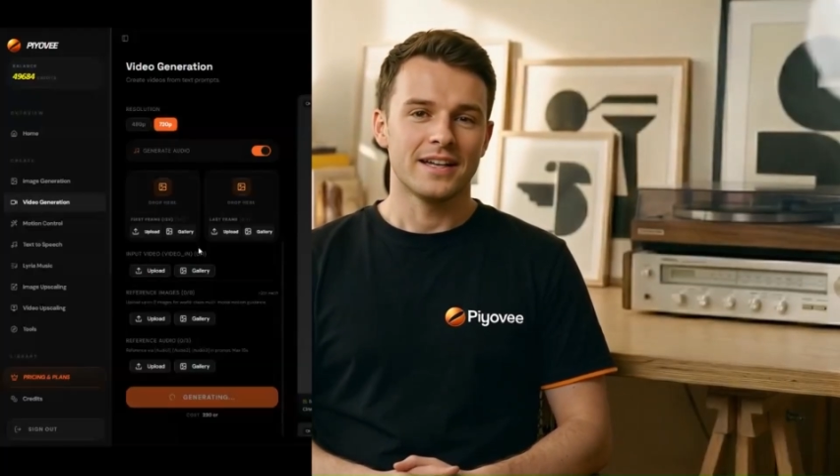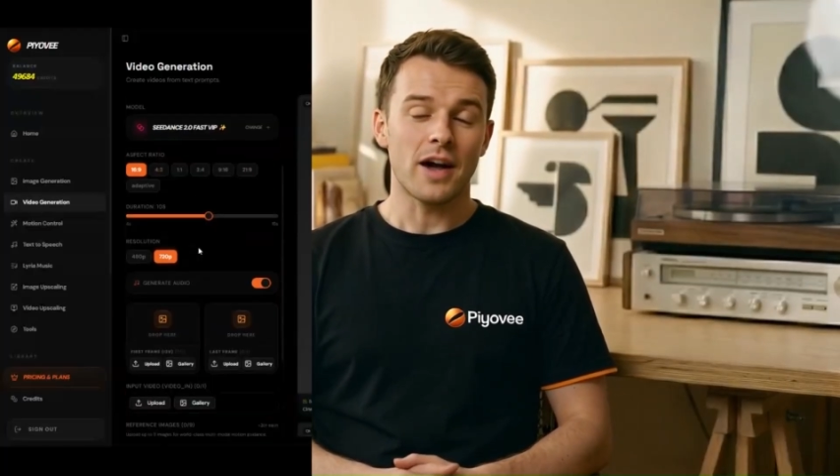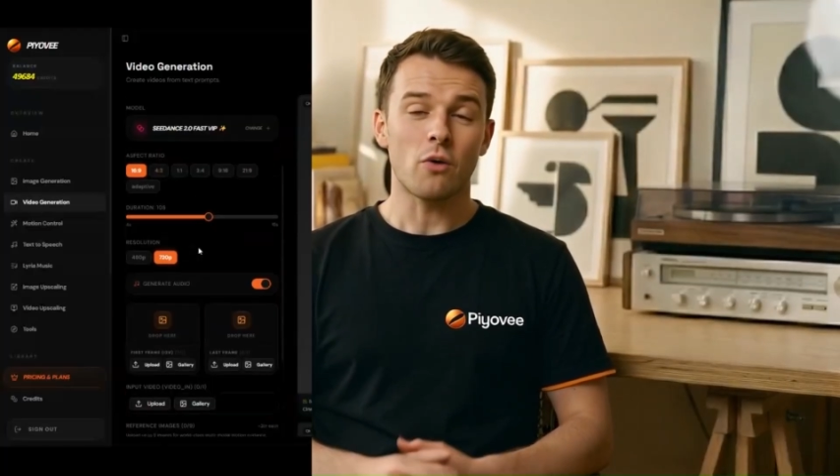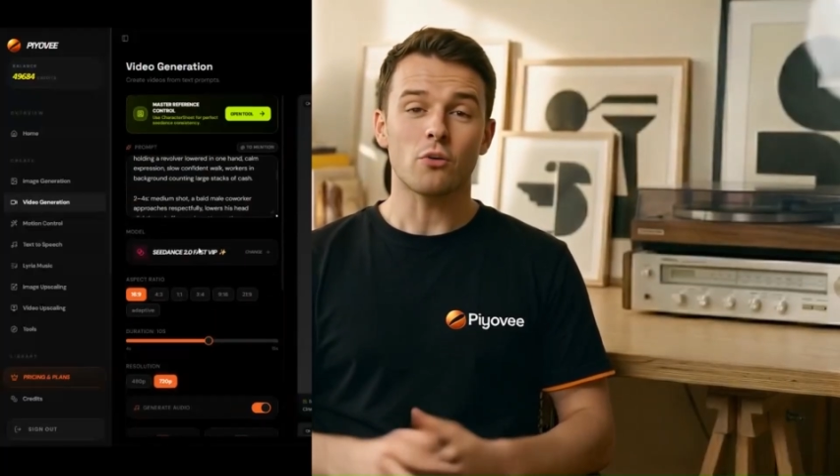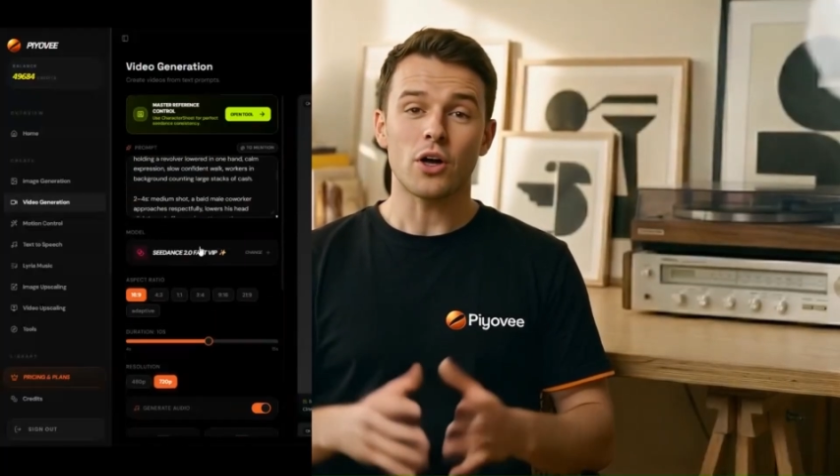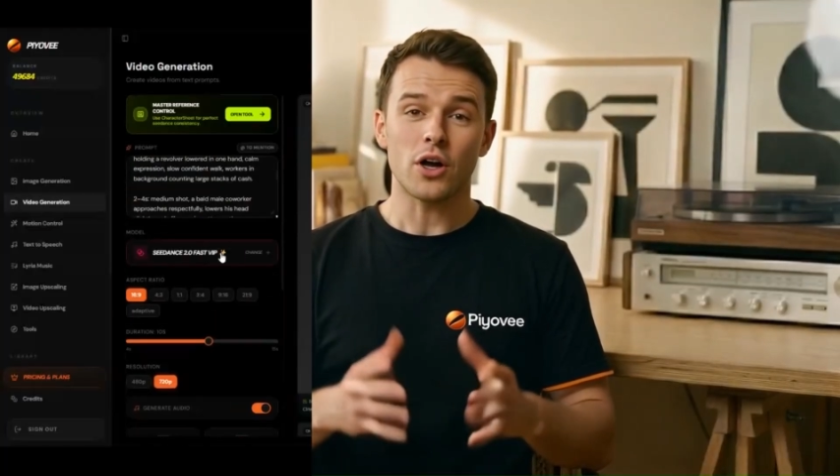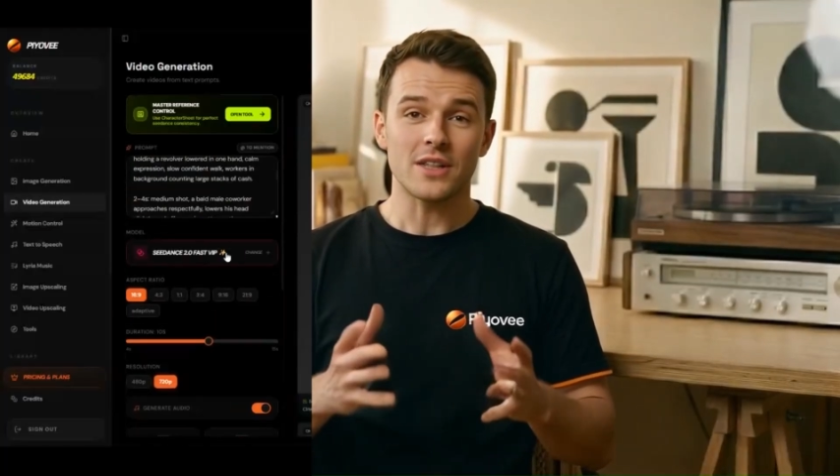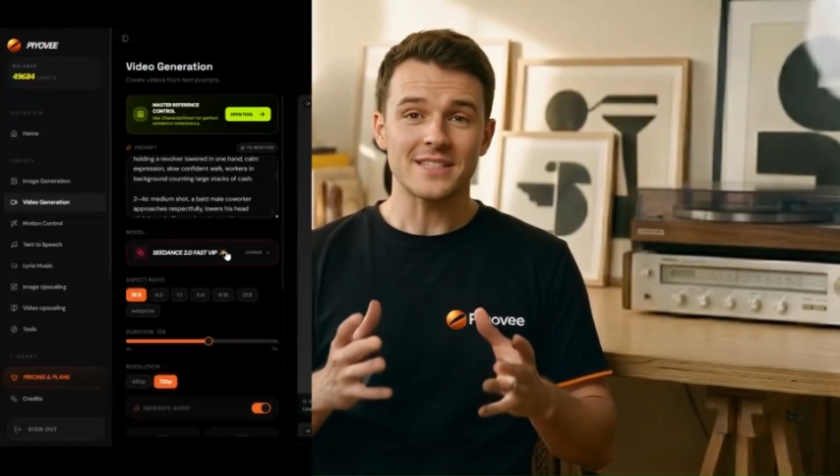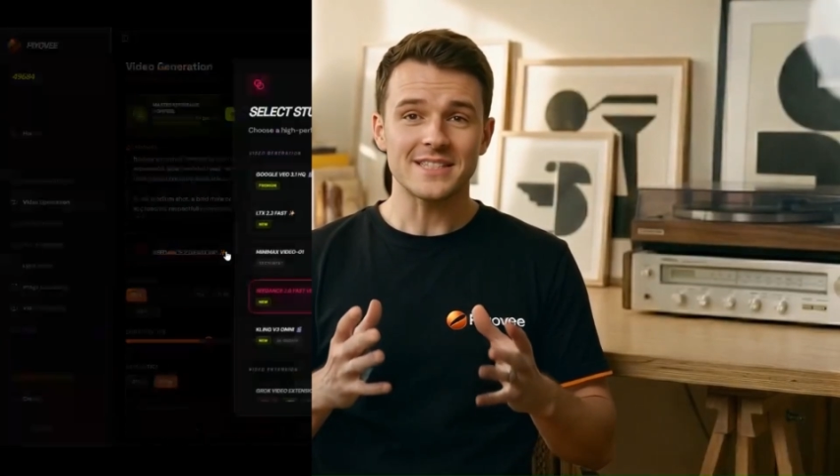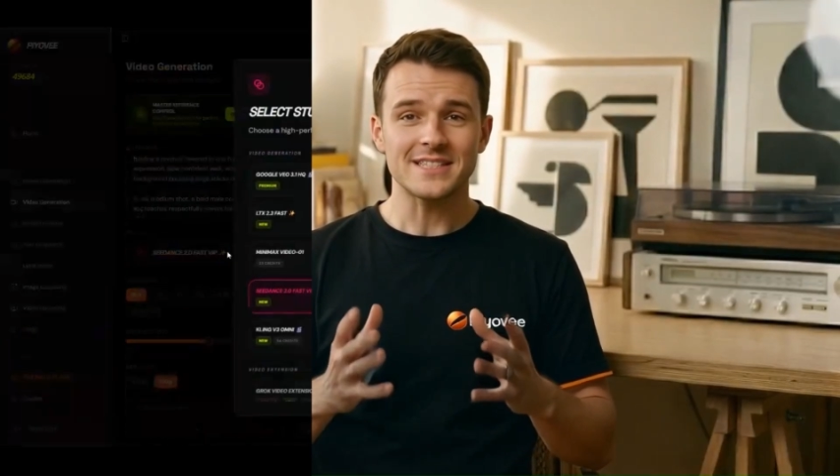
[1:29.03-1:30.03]
Now,
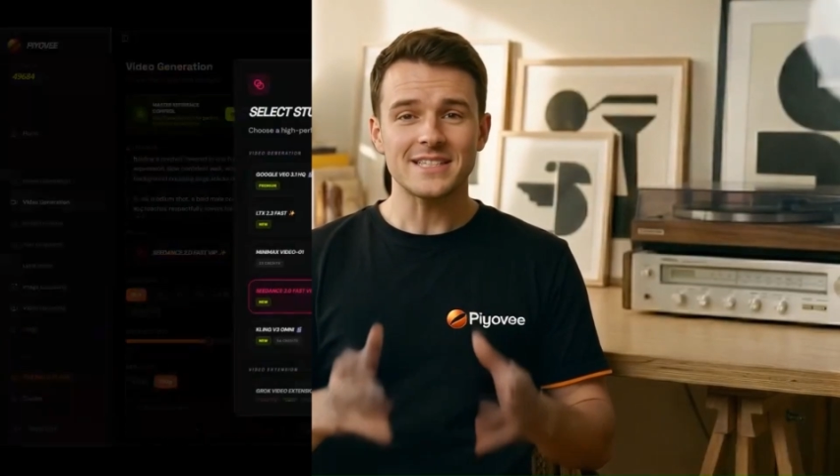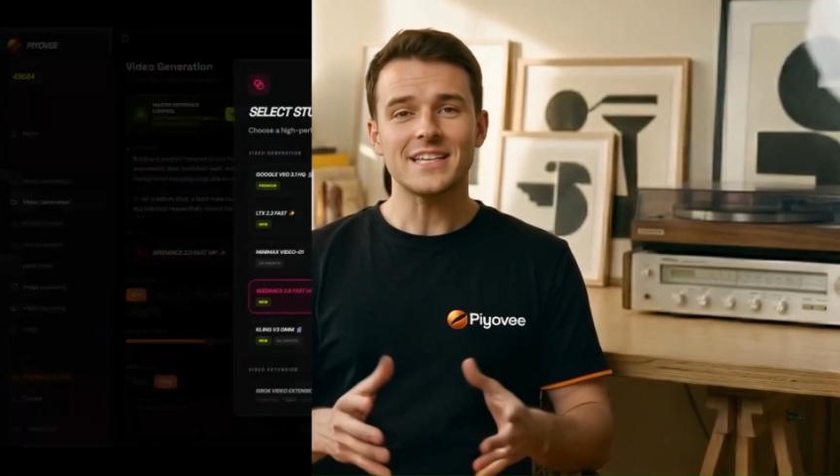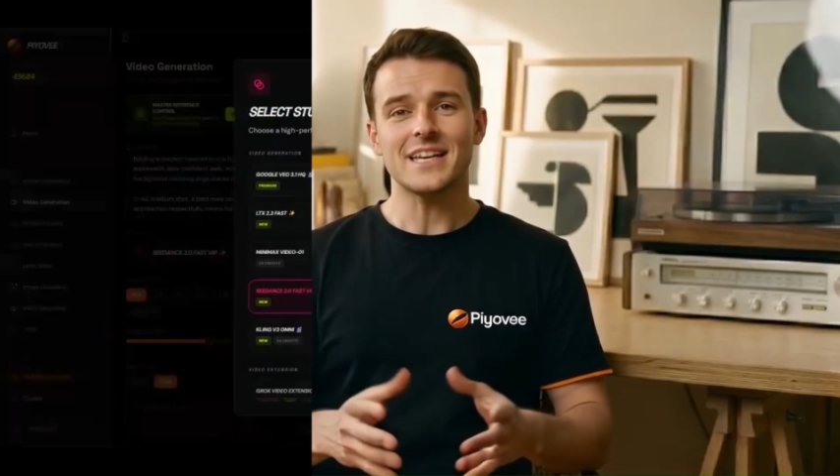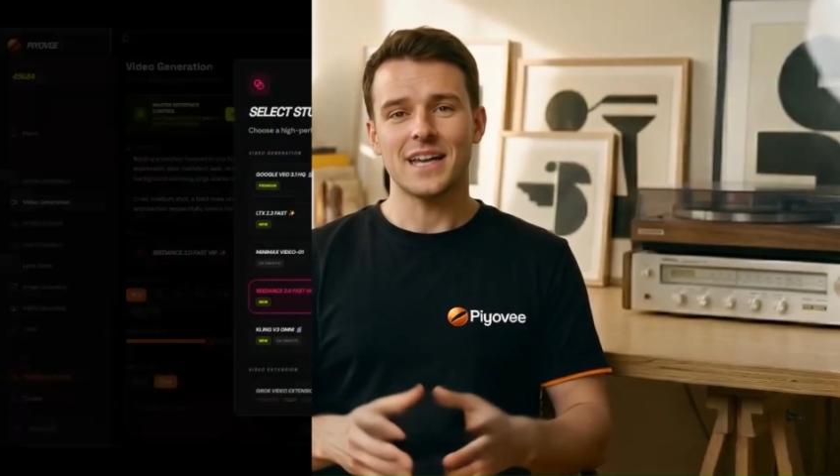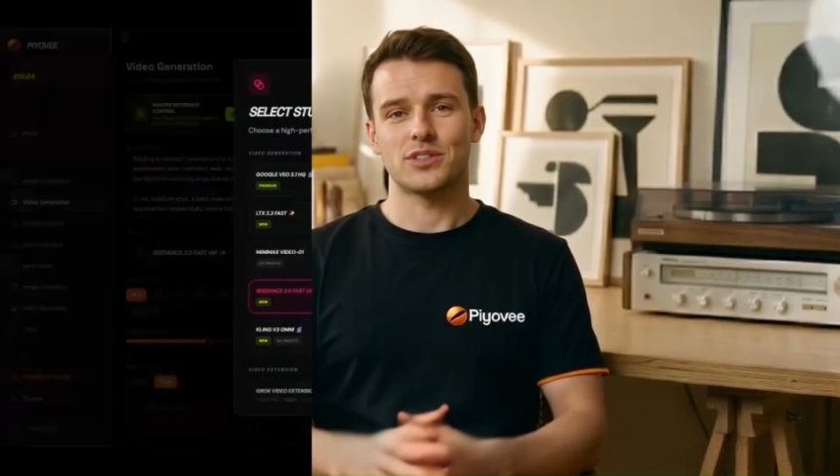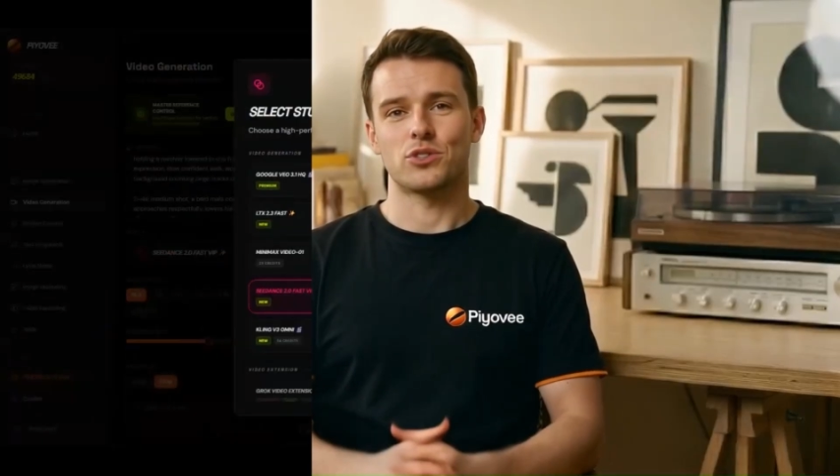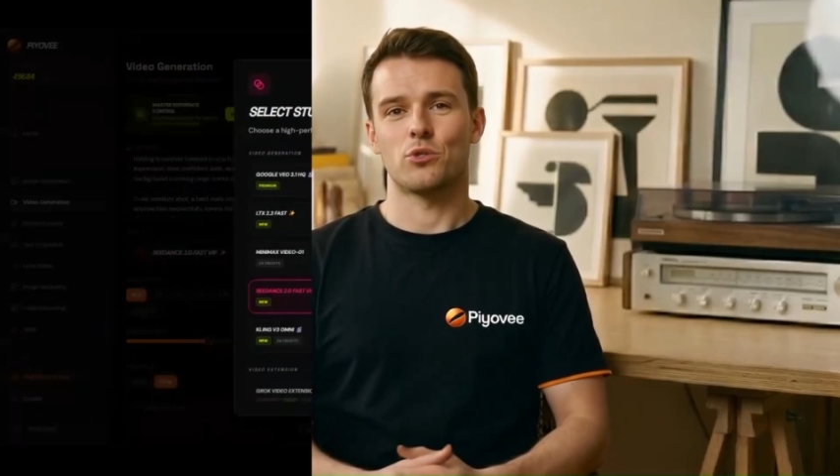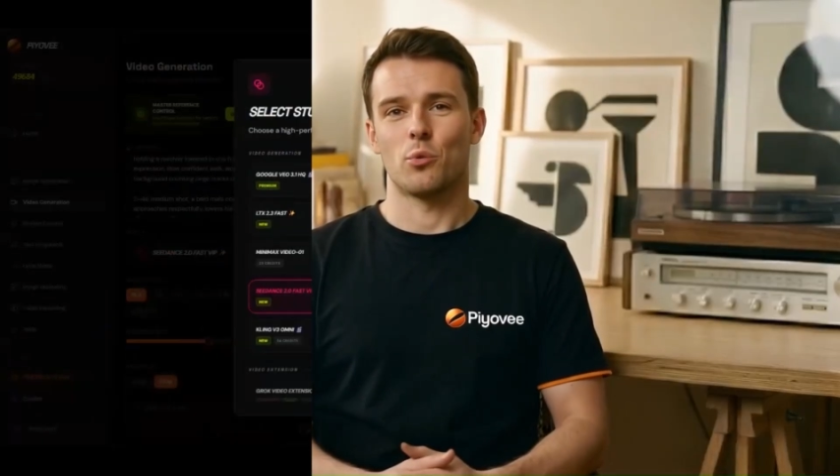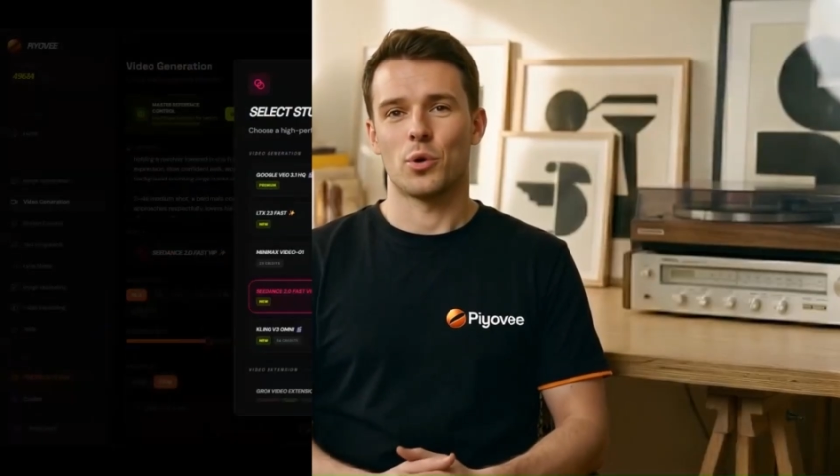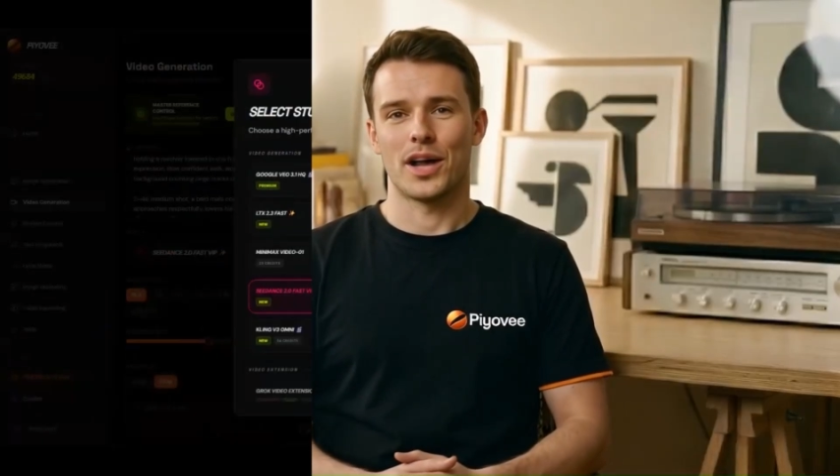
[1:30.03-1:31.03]
coming to Seedance
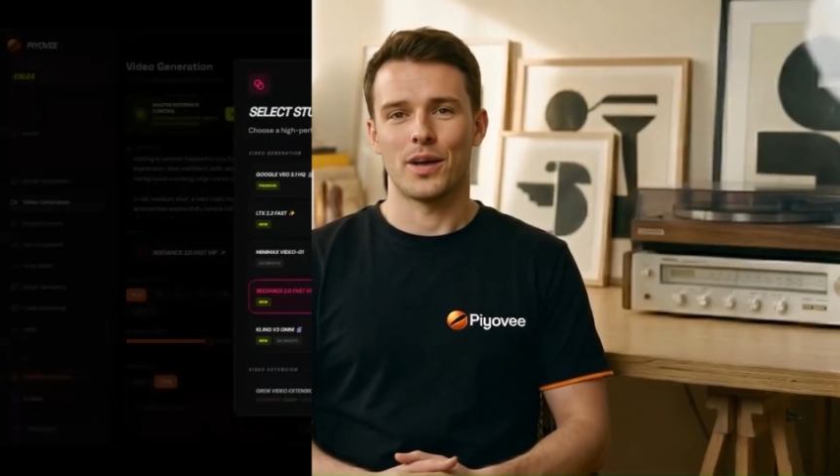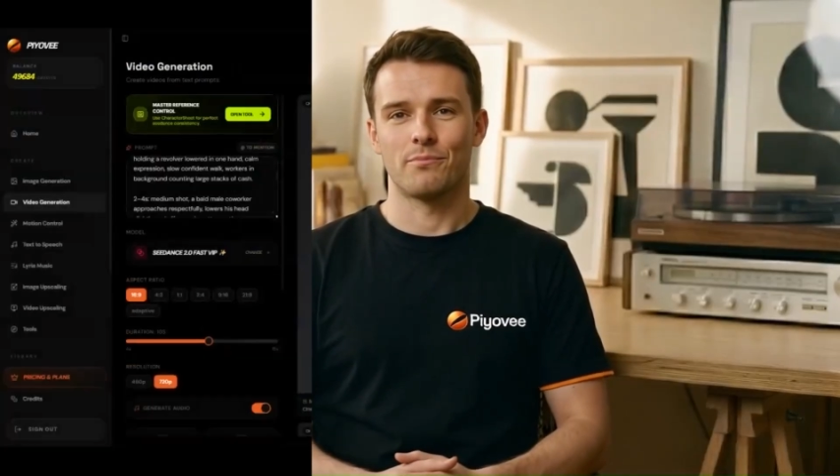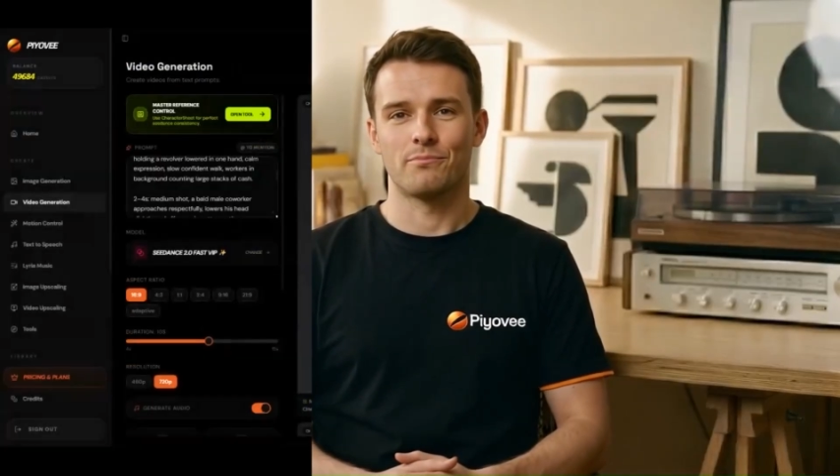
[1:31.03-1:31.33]
2.0,